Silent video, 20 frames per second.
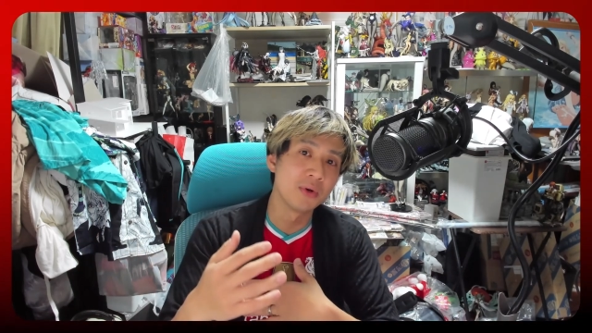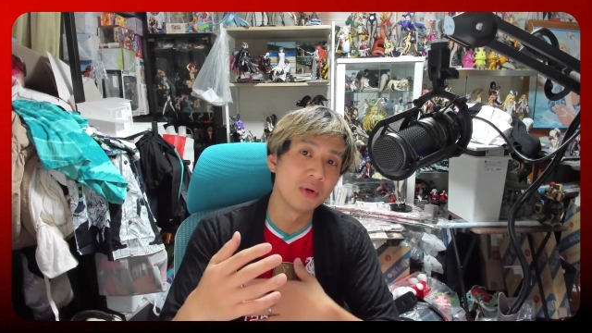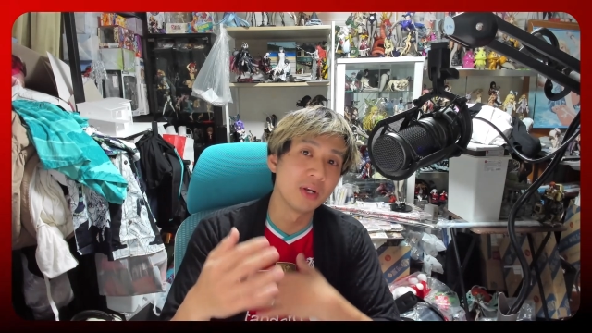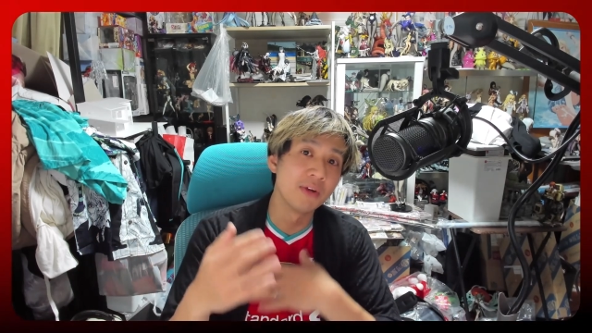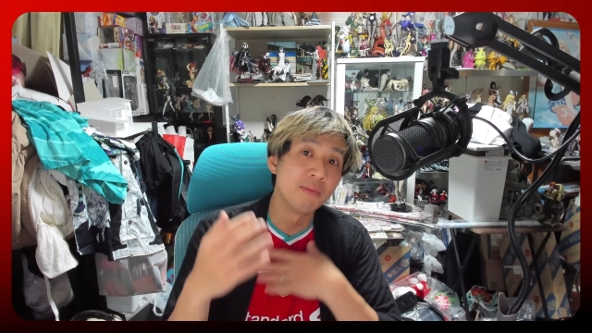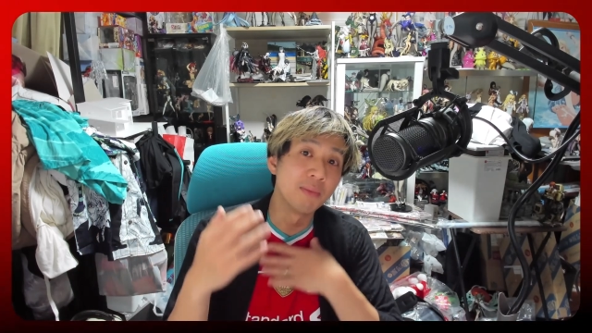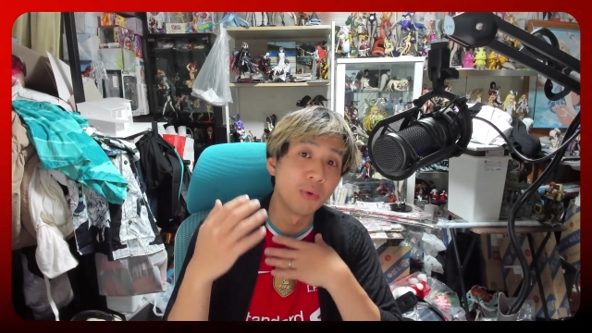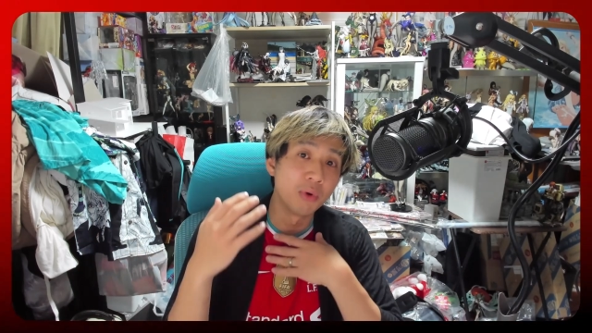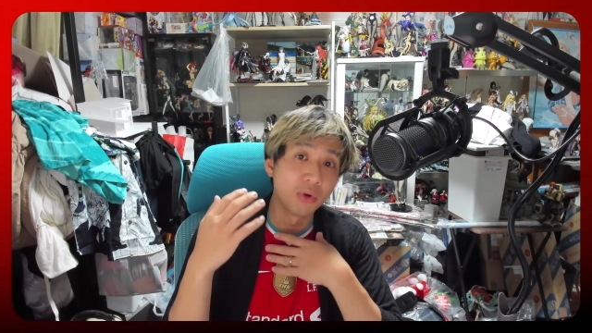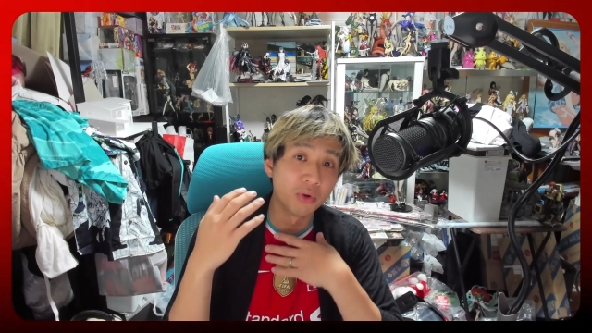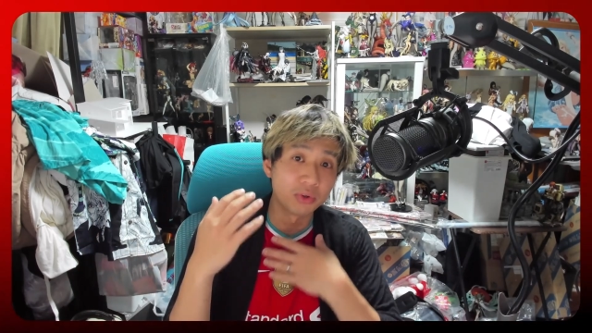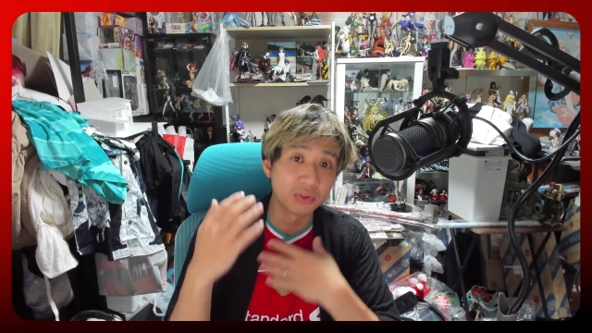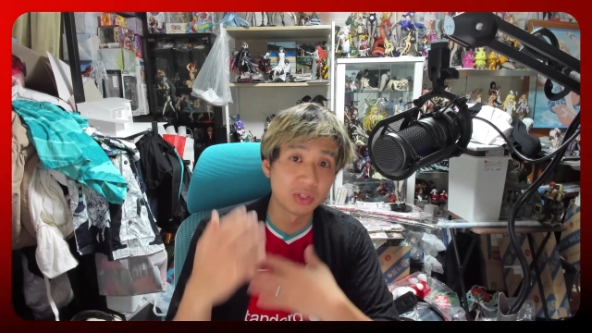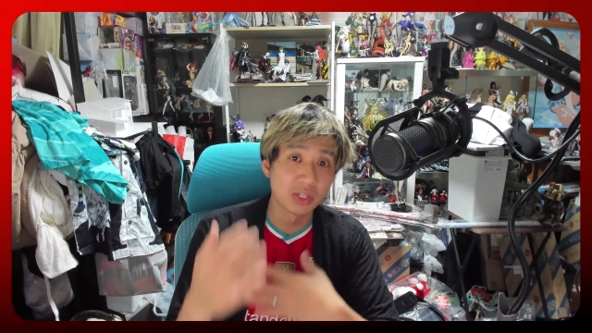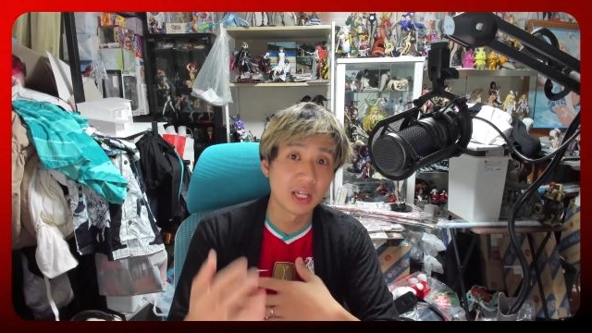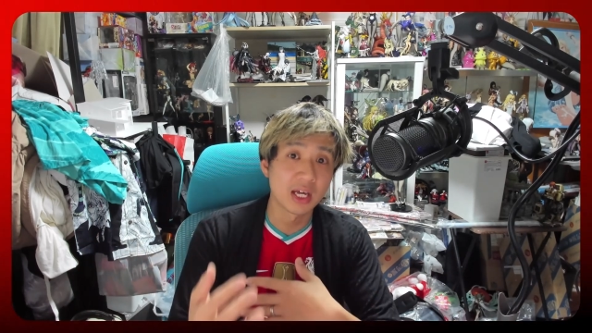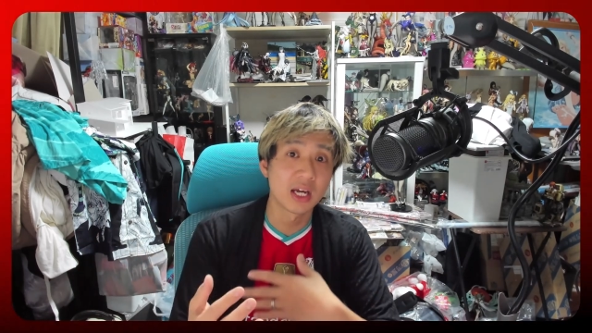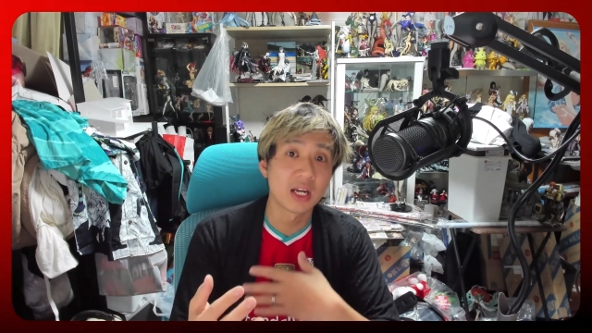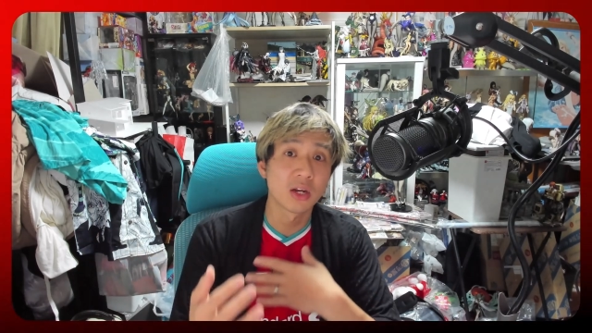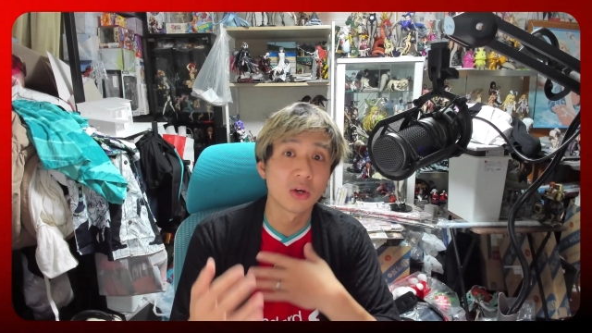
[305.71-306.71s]
Liverpool look to
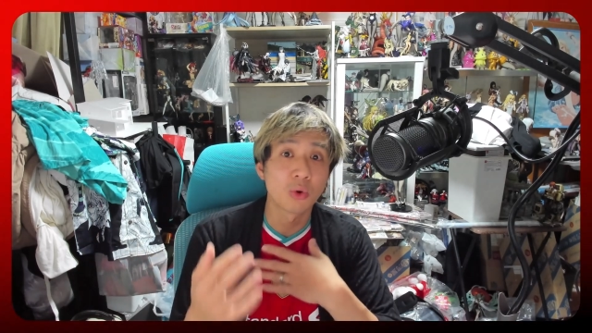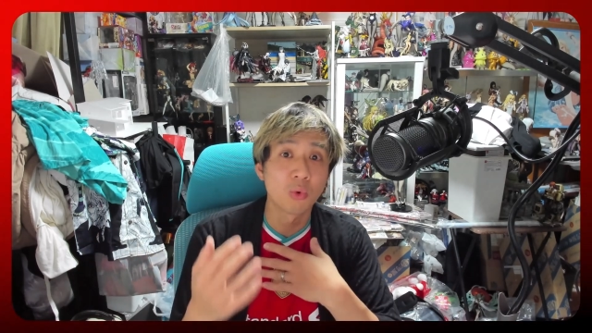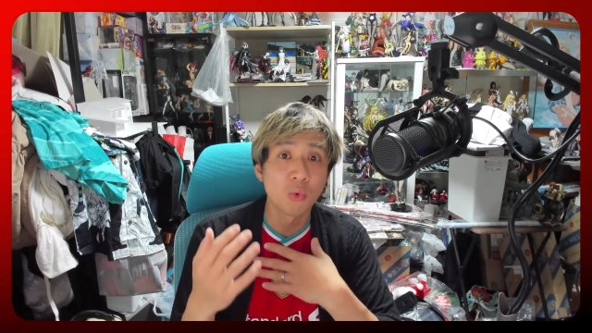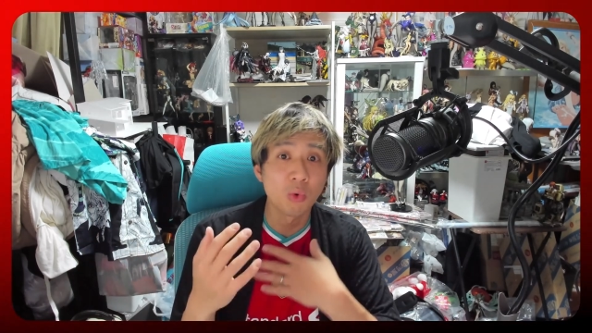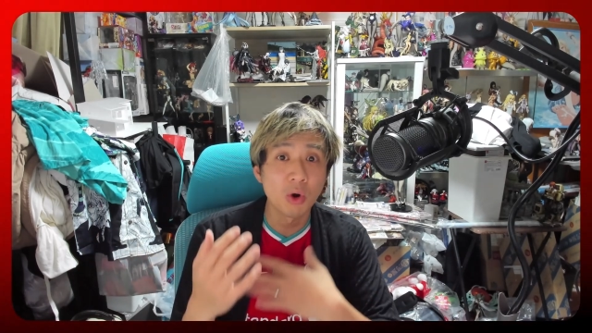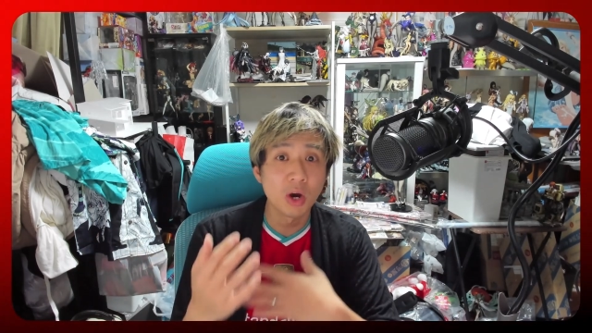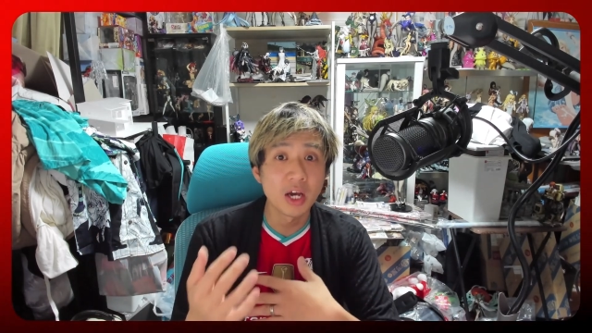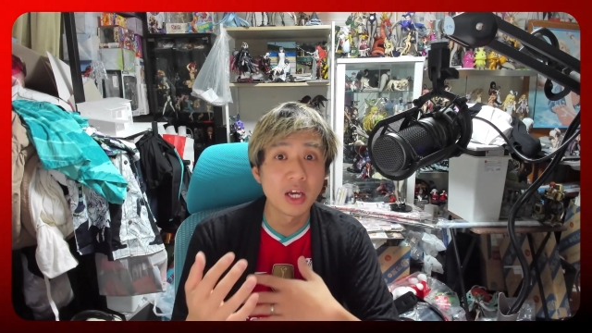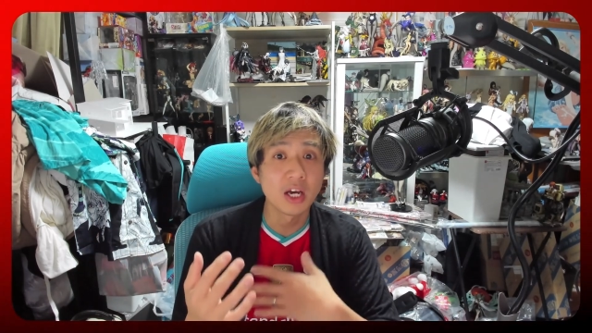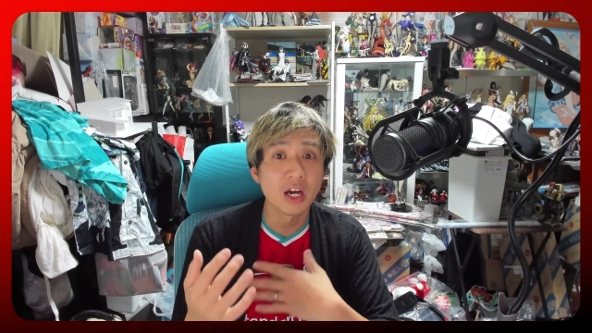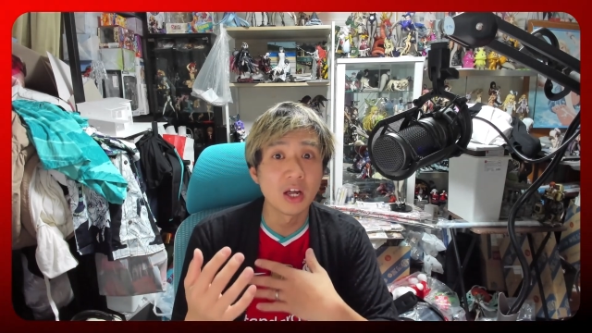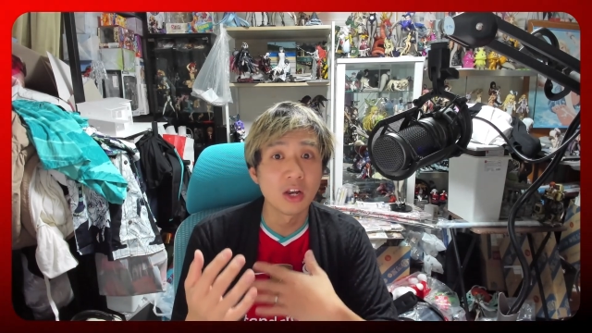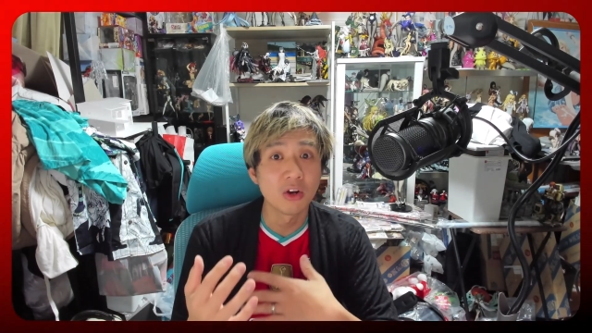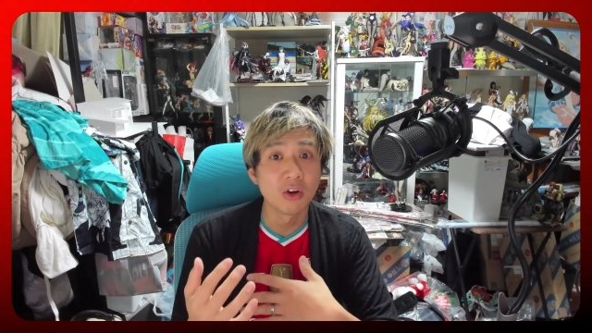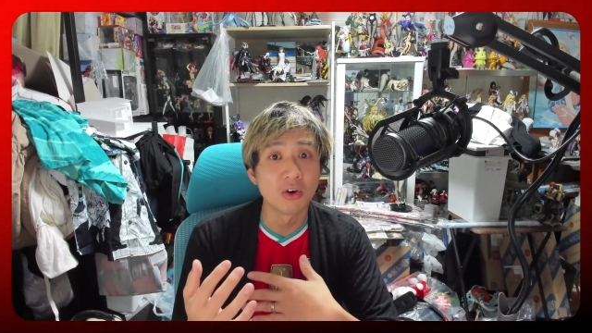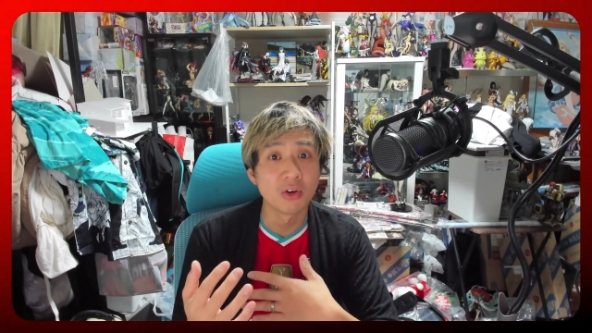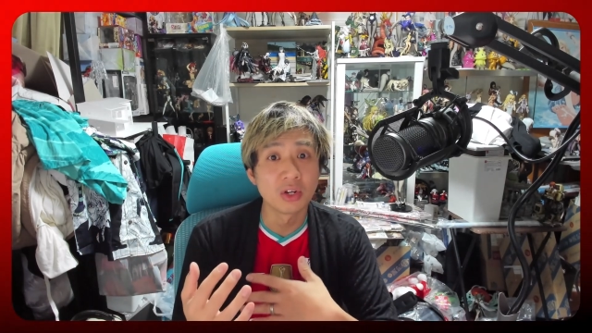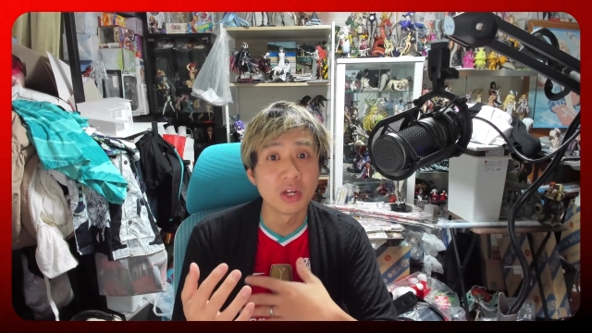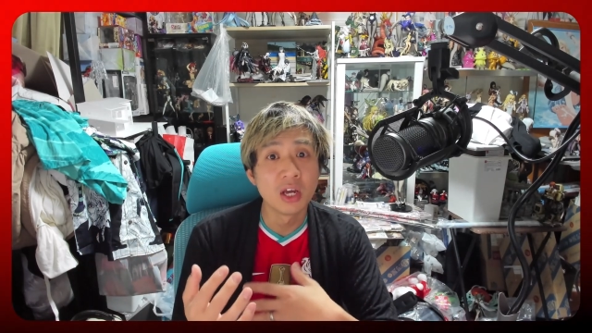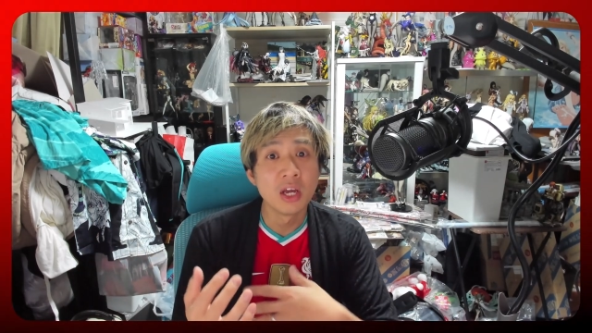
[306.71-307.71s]
that quite a
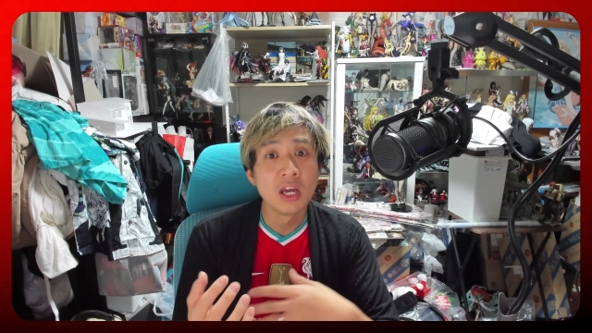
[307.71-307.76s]
lot.